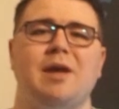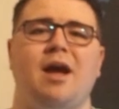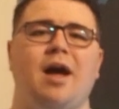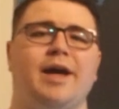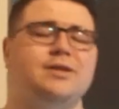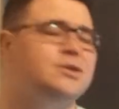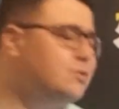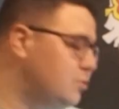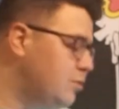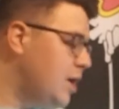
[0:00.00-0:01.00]
behind
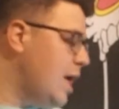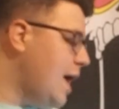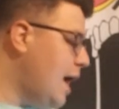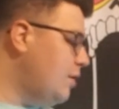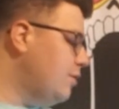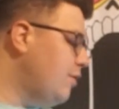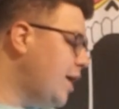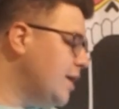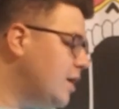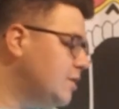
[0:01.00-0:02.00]
to, I don't know,
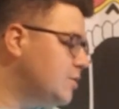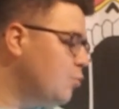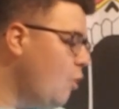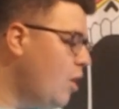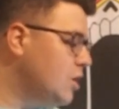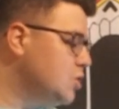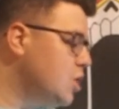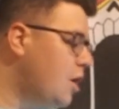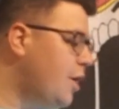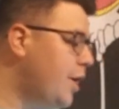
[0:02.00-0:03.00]
I guess
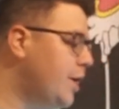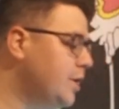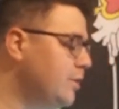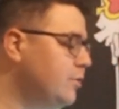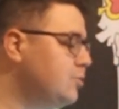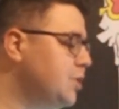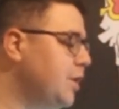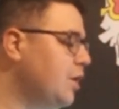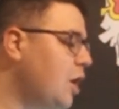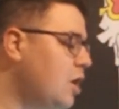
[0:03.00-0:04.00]
Wanchan,
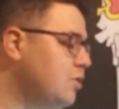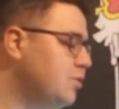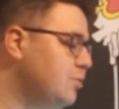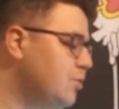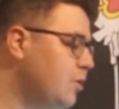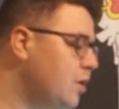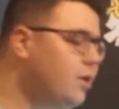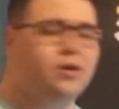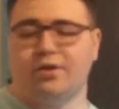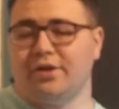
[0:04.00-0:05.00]
Lucci, and Kaku, who are
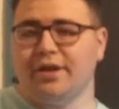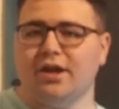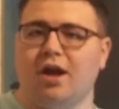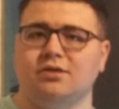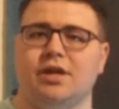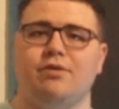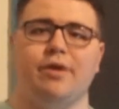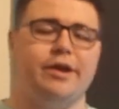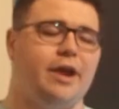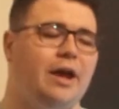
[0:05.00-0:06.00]
currently knocked out
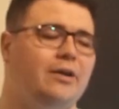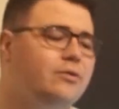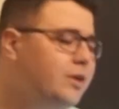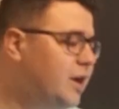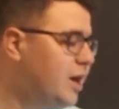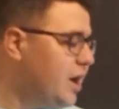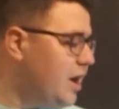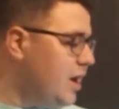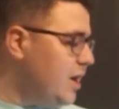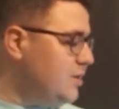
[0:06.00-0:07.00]
right now.
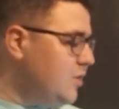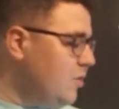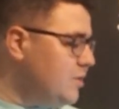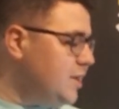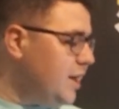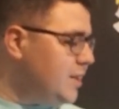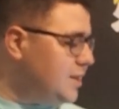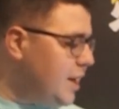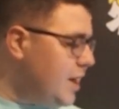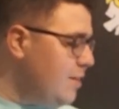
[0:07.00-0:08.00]
And Zoro's like,
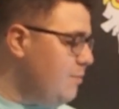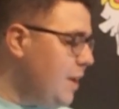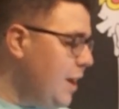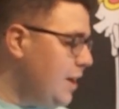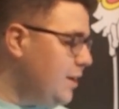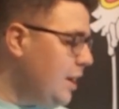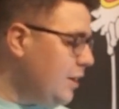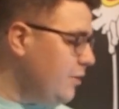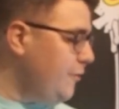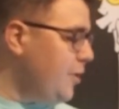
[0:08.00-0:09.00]
damn, man,
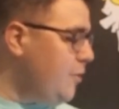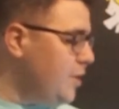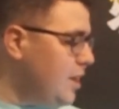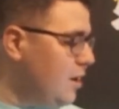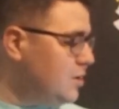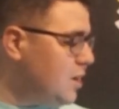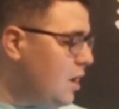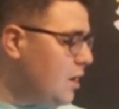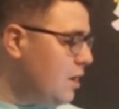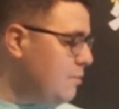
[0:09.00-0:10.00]
I don't even know what they're
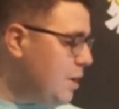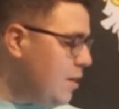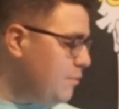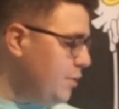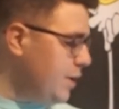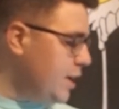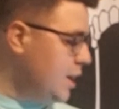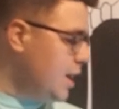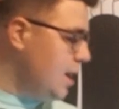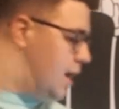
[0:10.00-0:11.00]
talking about, but
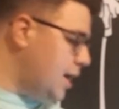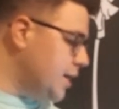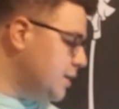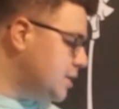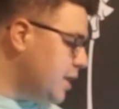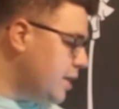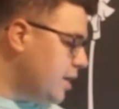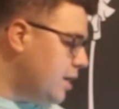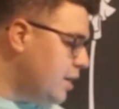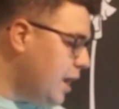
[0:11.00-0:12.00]
I guess they
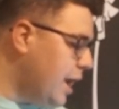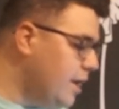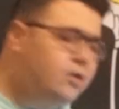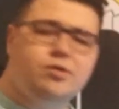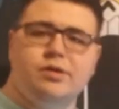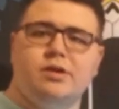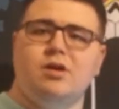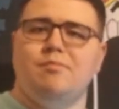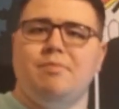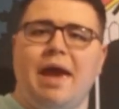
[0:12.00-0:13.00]
can handle a
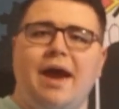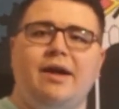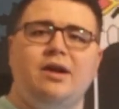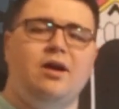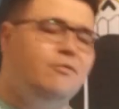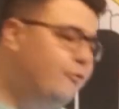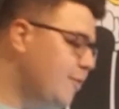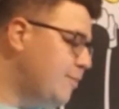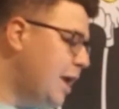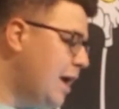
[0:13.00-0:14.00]
little manhunt
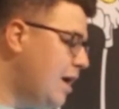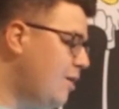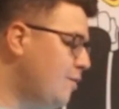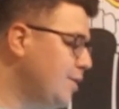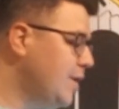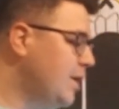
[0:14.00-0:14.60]
from now.